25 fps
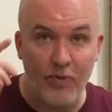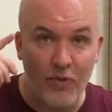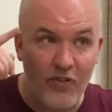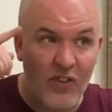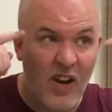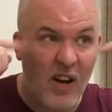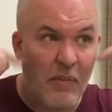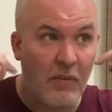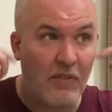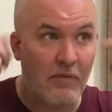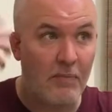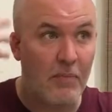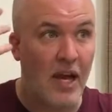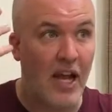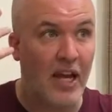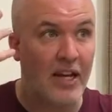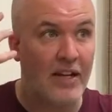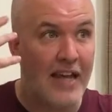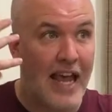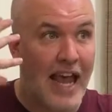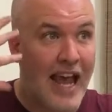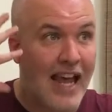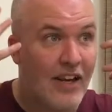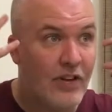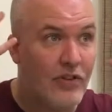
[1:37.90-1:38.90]
frame of mind,
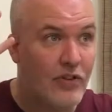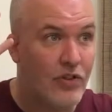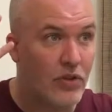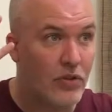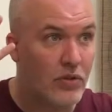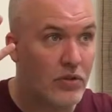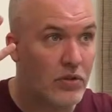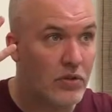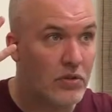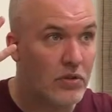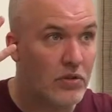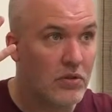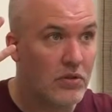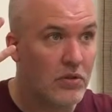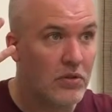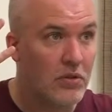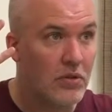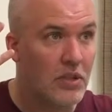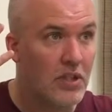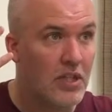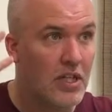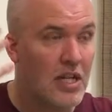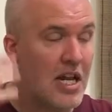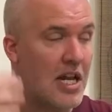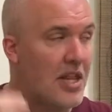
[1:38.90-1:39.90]
attitude,
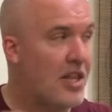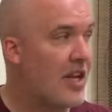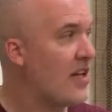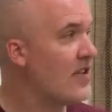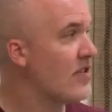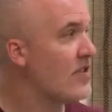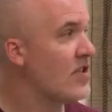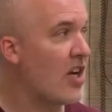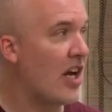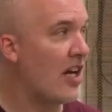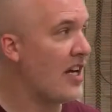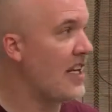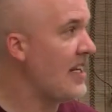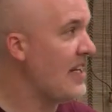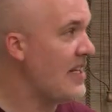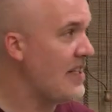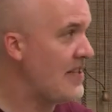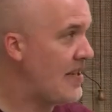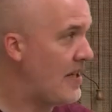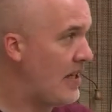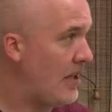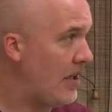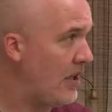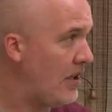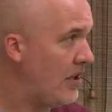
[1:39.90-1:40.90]
that is not
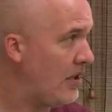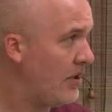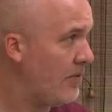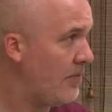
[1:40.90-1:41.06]
easy.